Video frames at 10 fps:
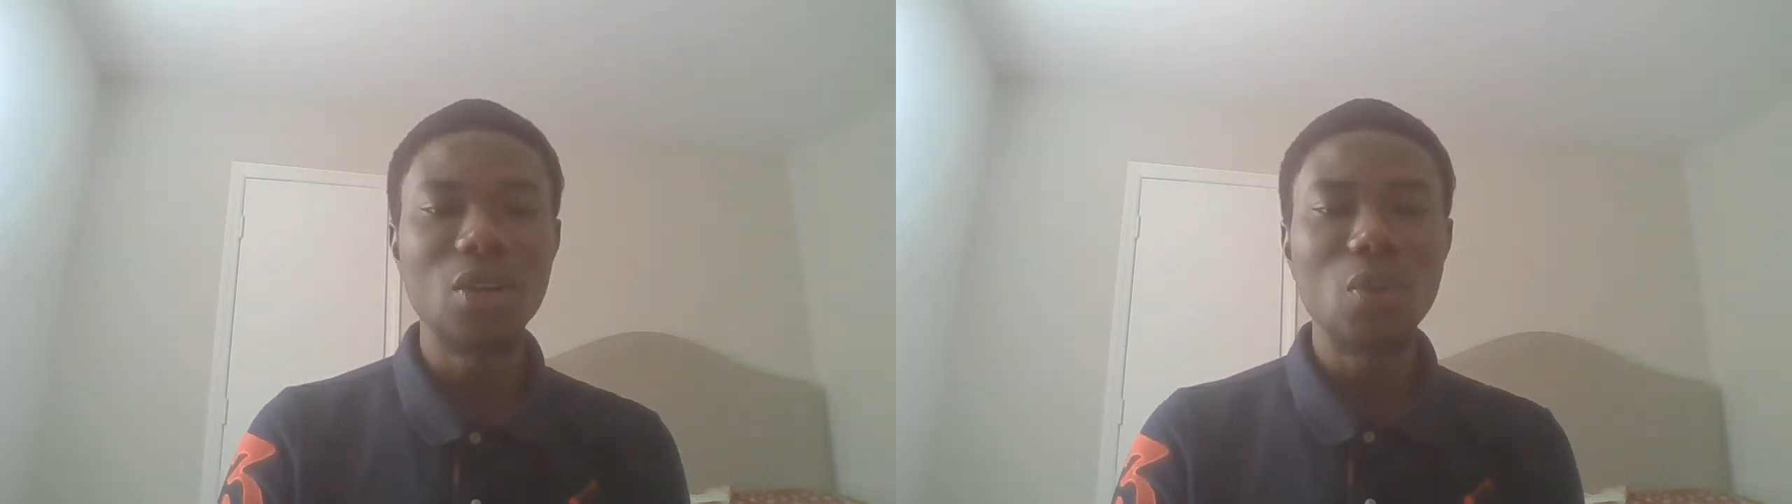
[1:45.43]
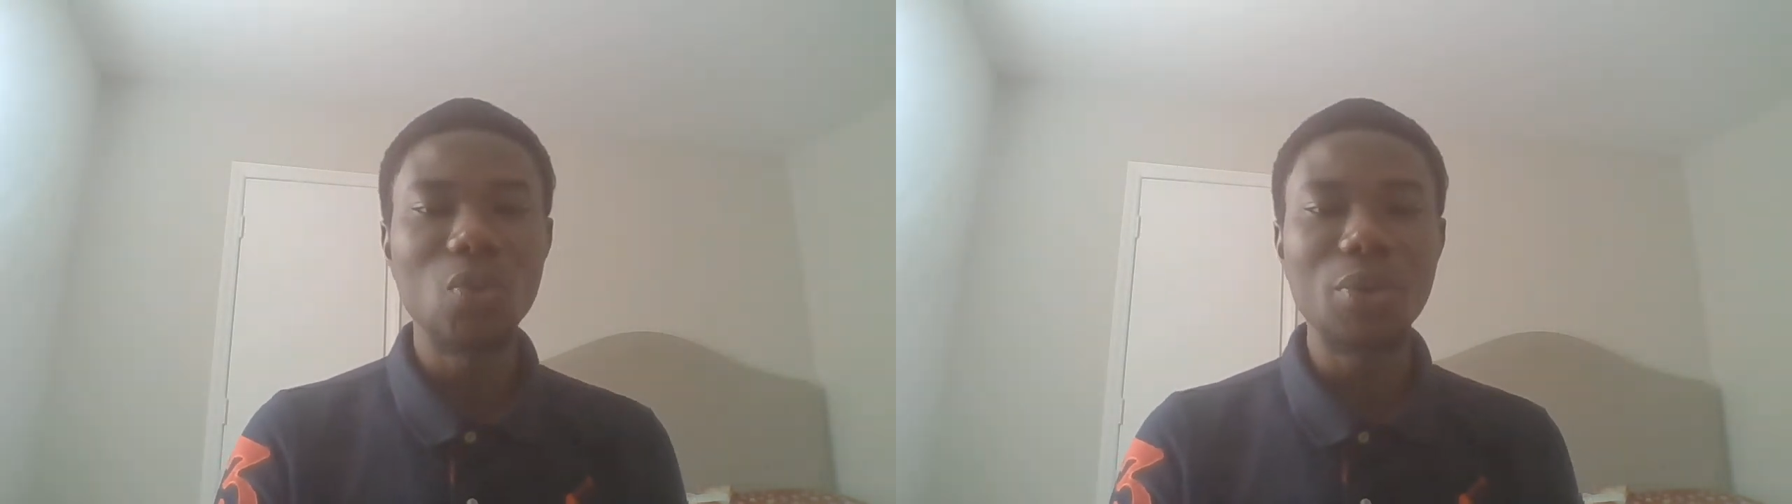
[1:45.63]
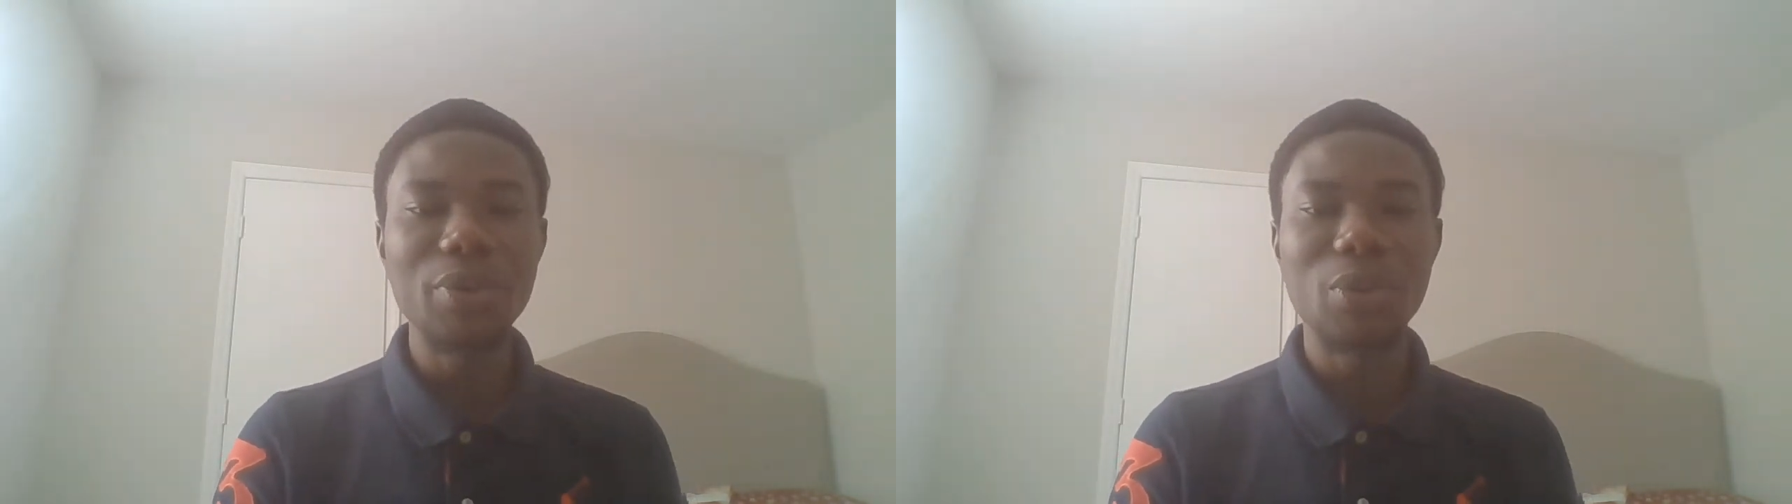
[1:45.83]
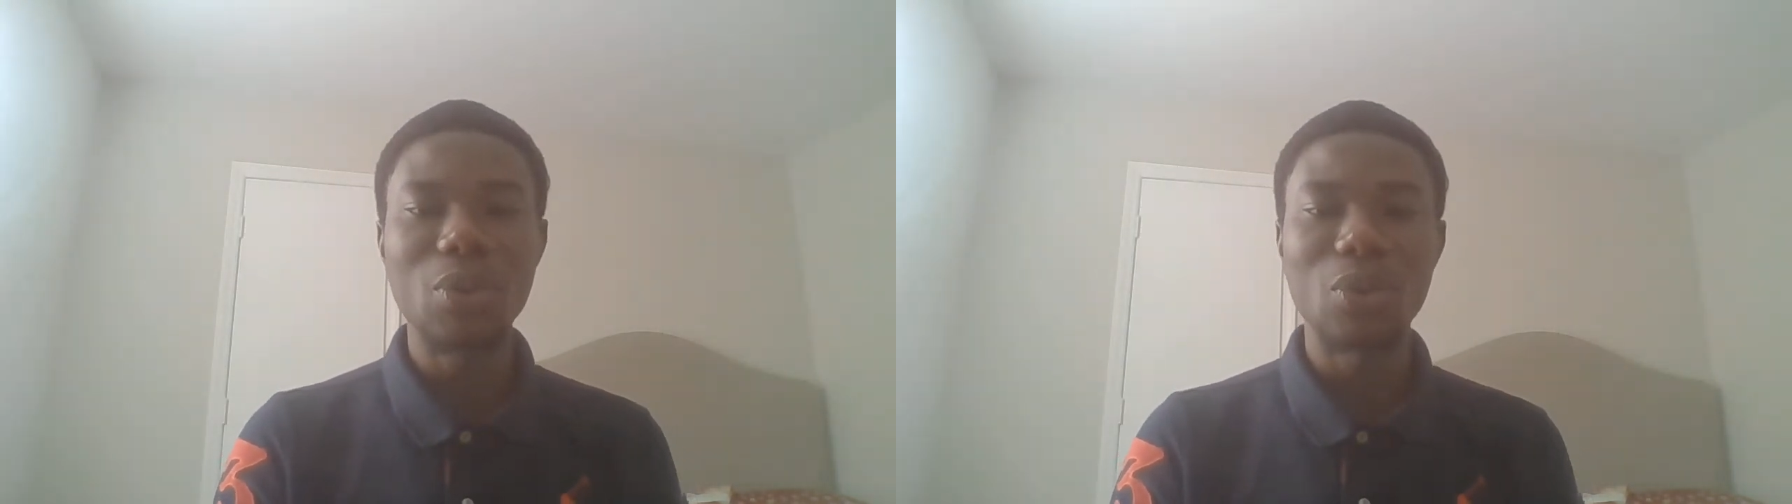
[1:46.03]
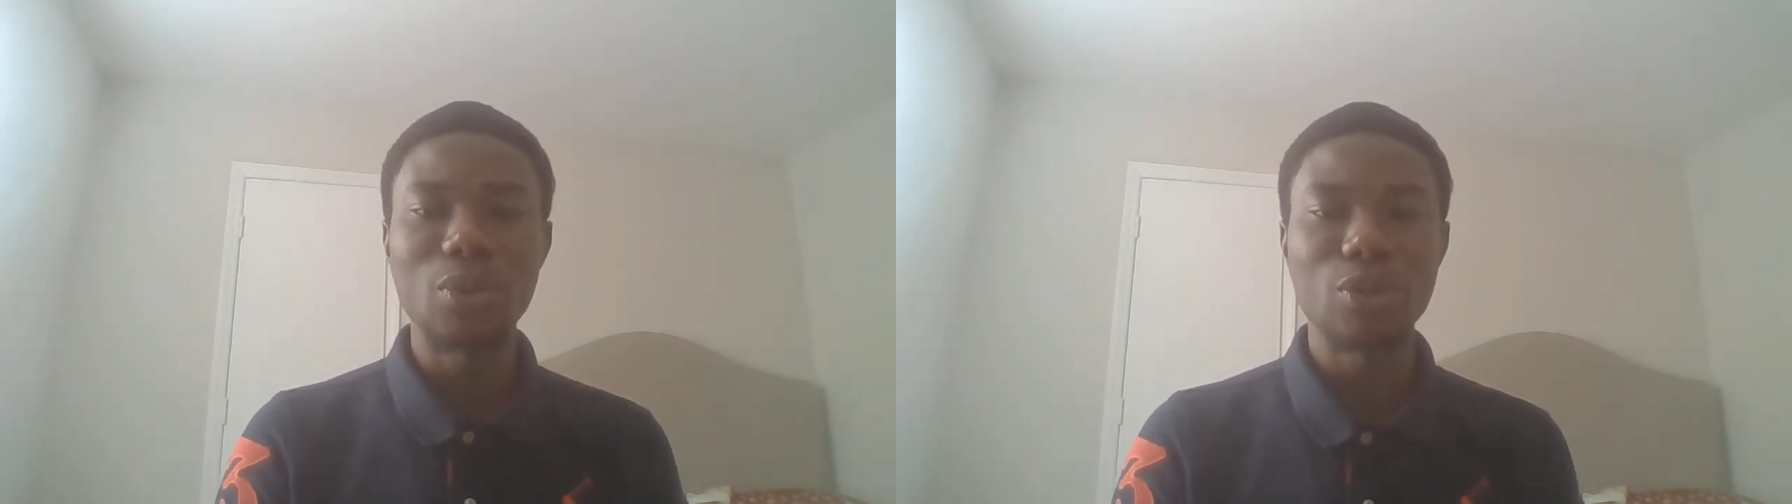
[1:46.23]
what you
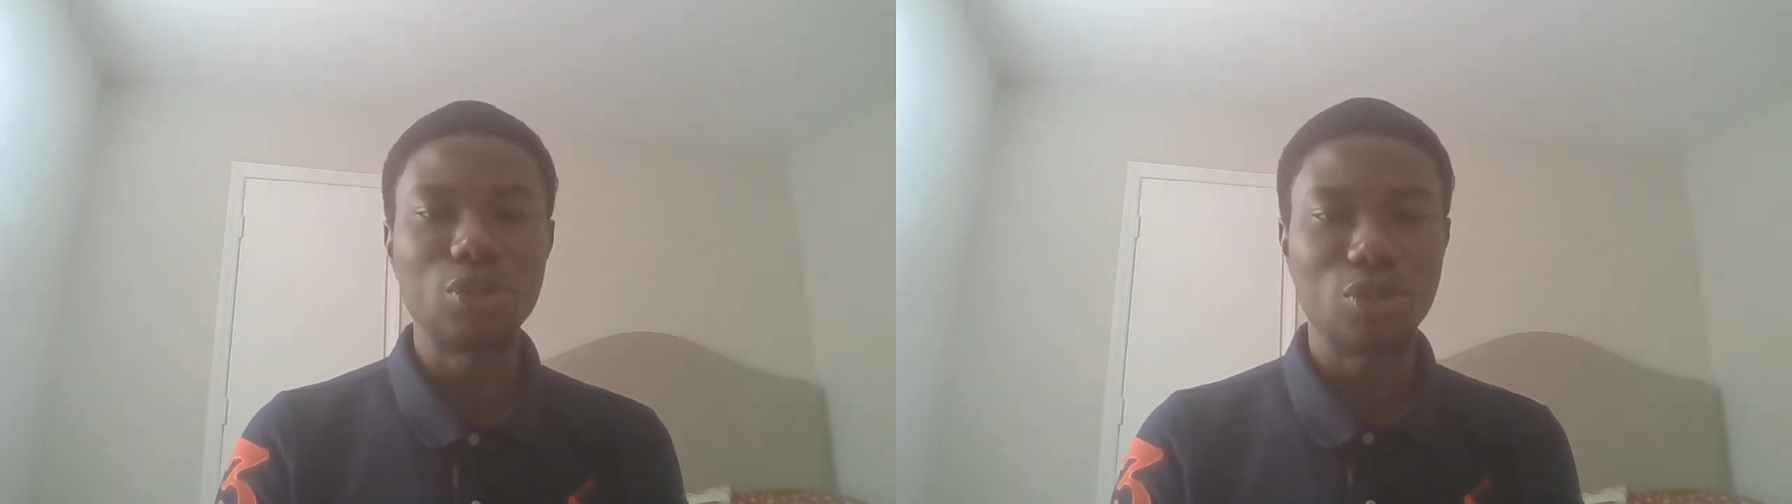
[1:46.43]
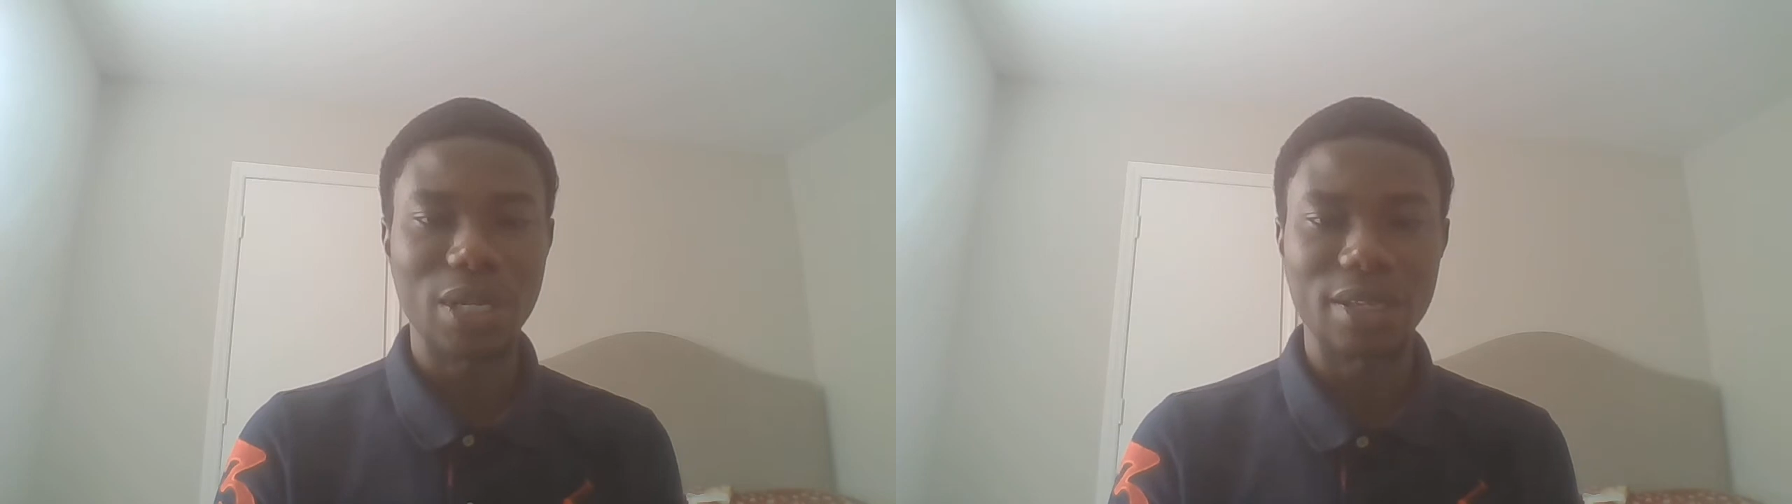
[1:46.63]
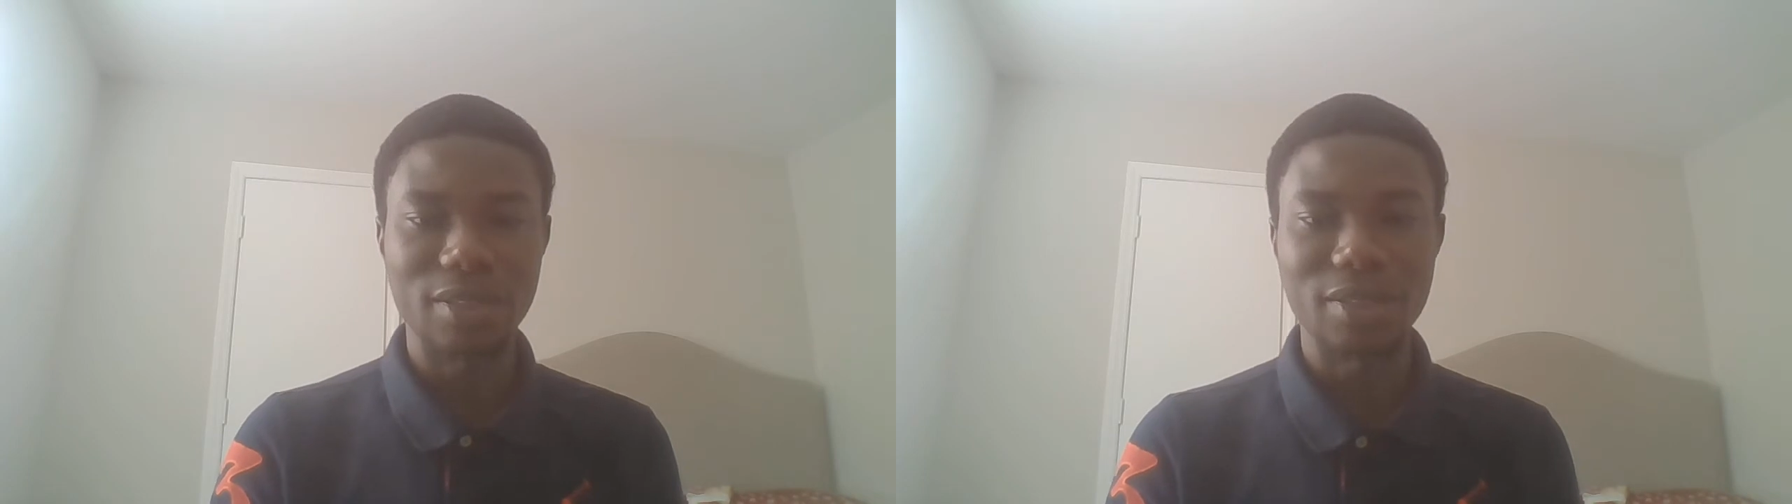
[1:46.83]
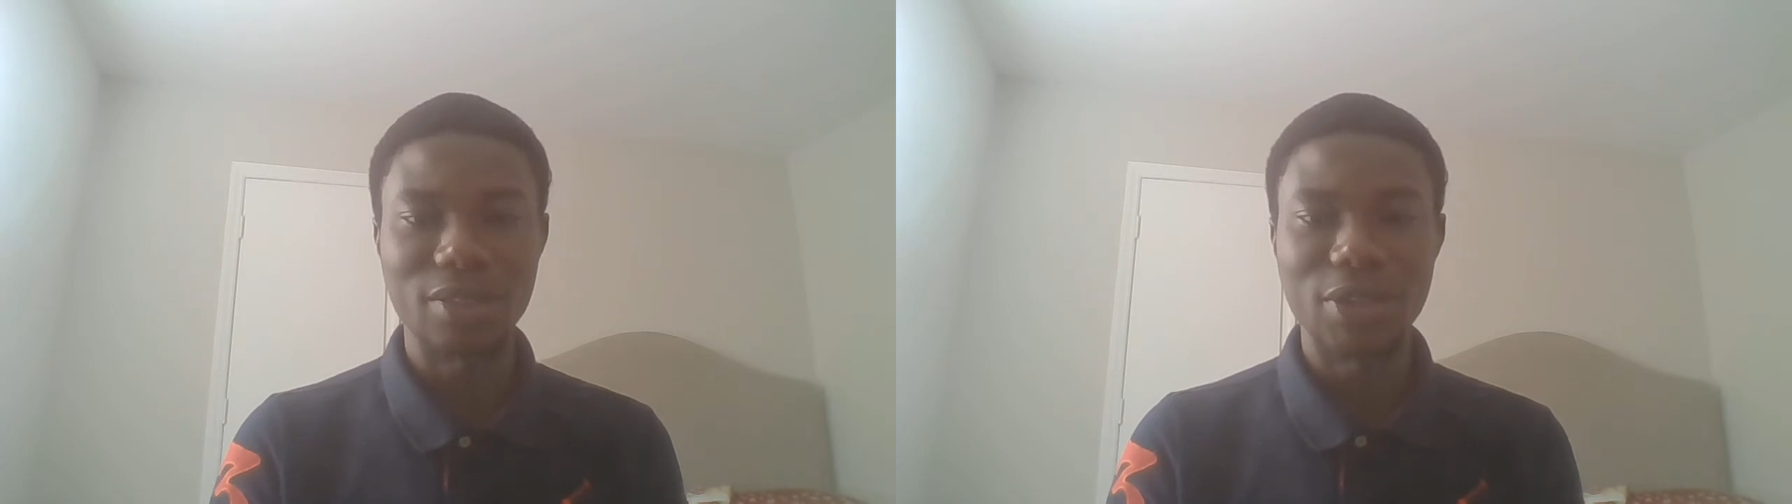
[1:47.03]
call strings.